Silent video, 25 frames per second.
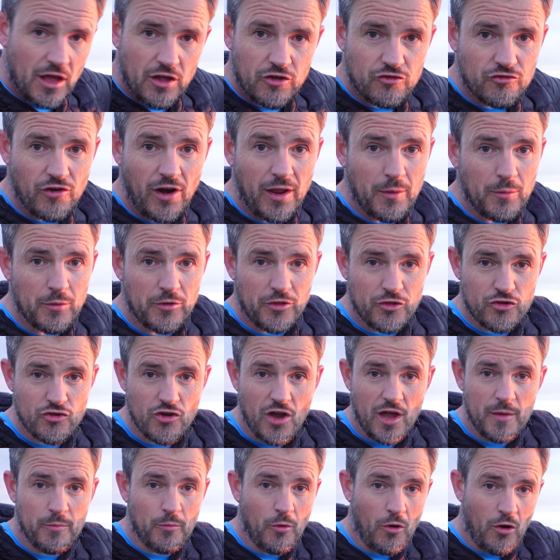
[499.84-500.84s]
Great with a
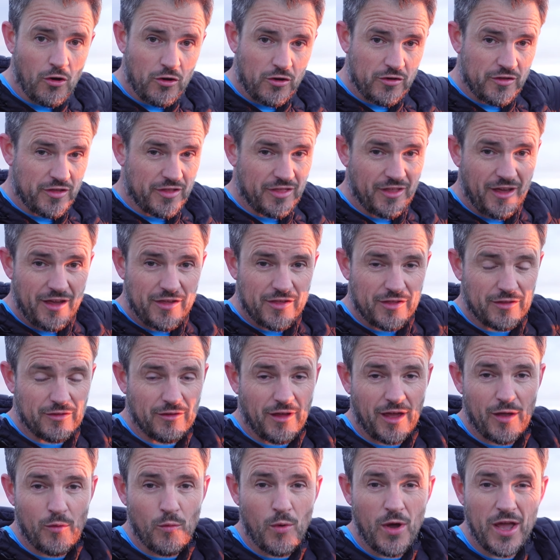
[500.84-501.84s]
tripod because it's nice and
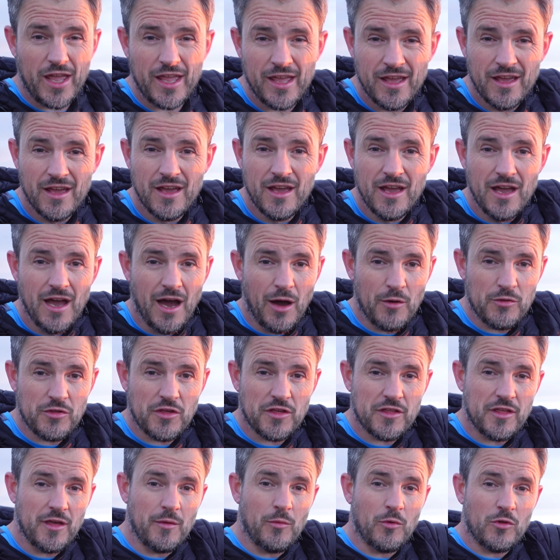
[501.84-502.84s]
lightweight. I was
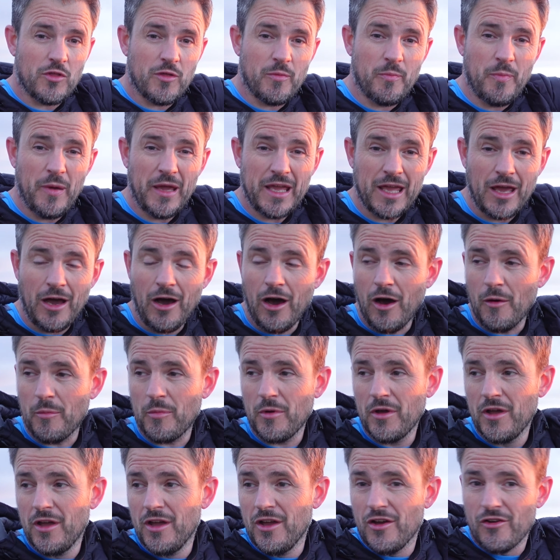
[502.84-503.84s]
just able to pick it up,
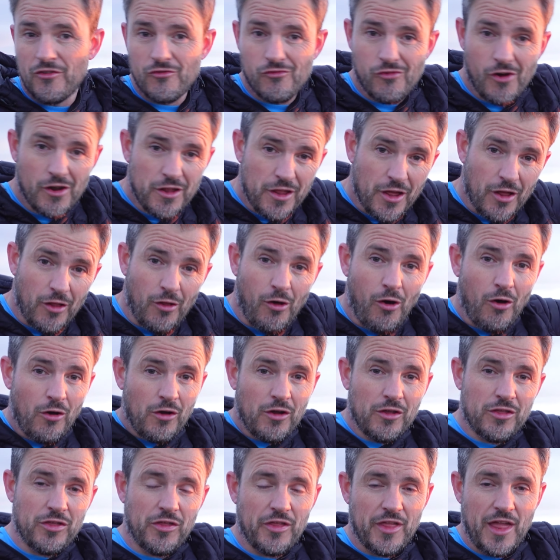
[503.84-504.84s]
run
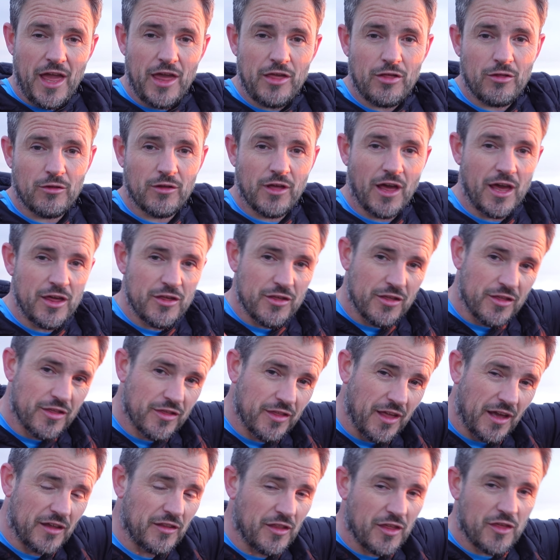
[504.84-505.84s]
along to the next location,
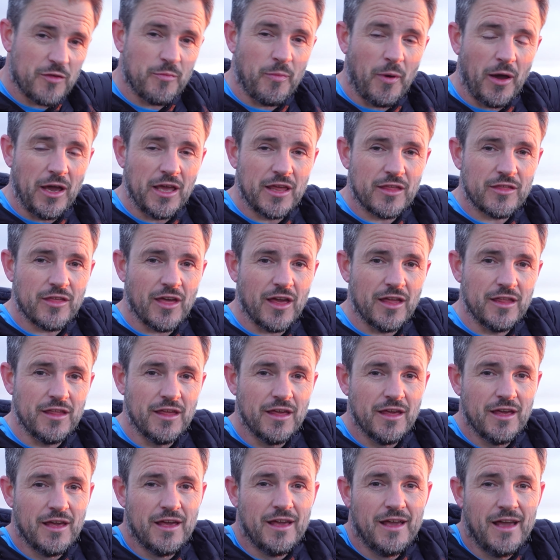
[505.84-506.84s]
stick the spikes in
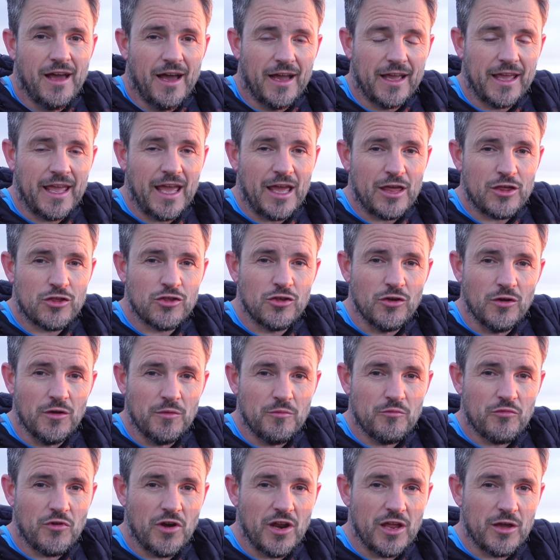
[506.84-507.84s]
and get
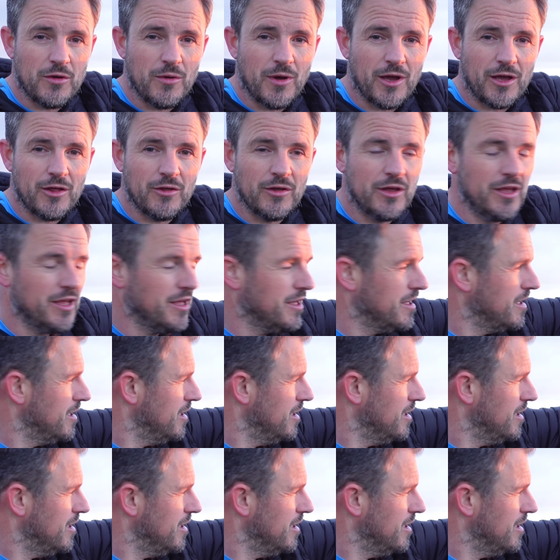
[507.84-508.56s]
shooting pretty quickly.